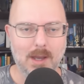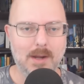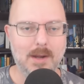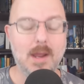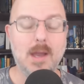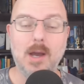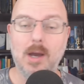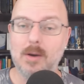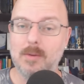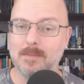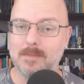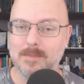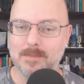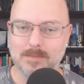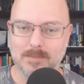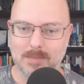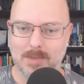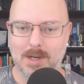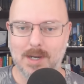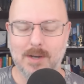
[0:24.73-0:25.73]
Now,
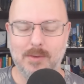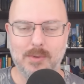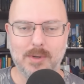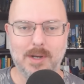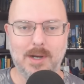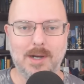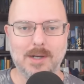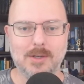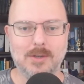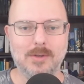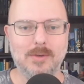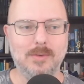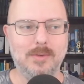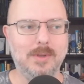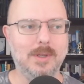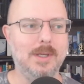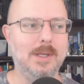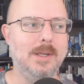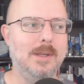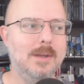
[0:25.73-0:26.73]
I would argue
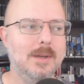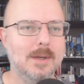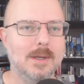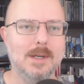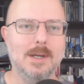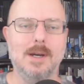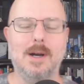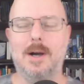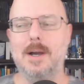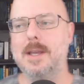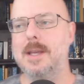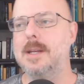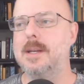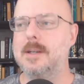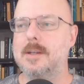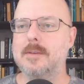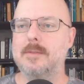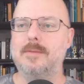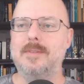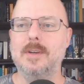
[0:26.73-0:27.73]
the uh,
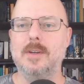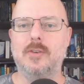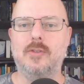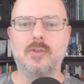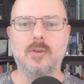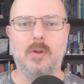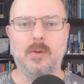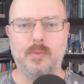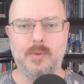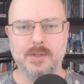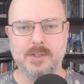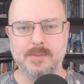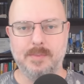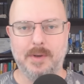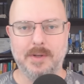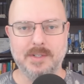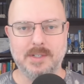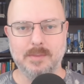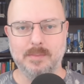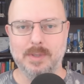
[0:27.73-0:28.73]
individual
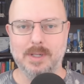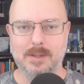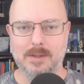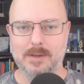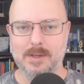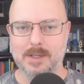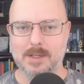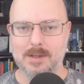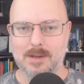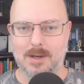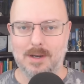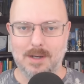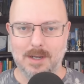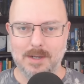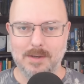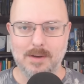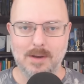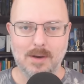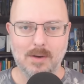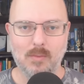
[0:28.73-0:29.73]
responsibility
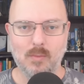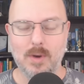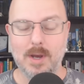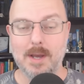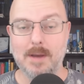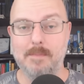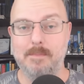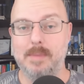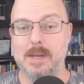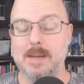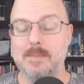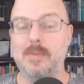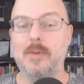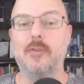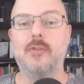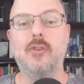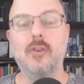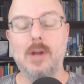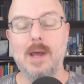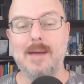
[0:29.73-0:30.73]
line where
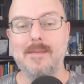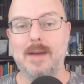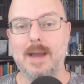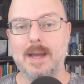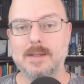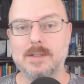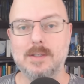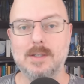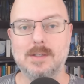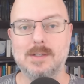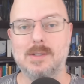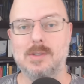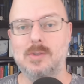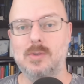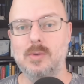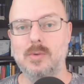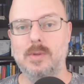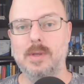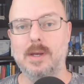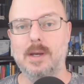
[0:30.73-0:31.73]
people should have access
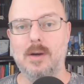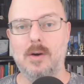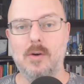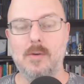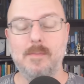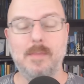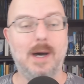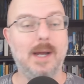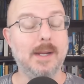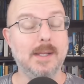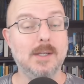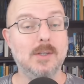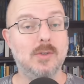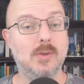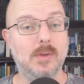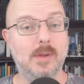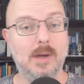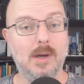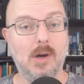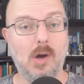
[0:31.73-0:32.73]
to their own money,
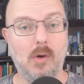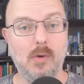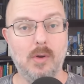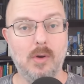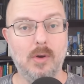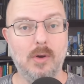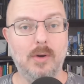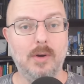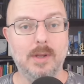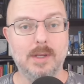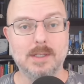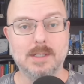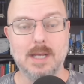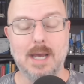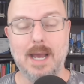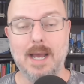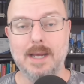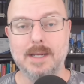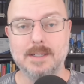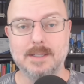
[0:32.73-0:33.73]
to their own earnings
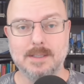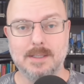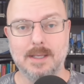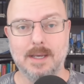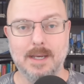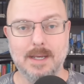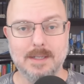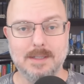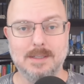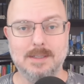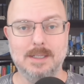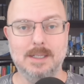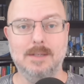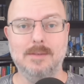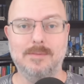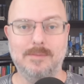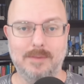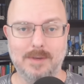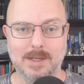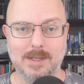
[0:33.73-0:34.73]
as they
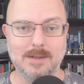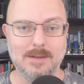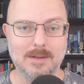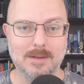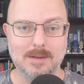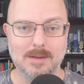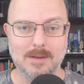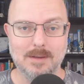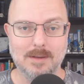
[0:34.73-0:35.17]
see fit.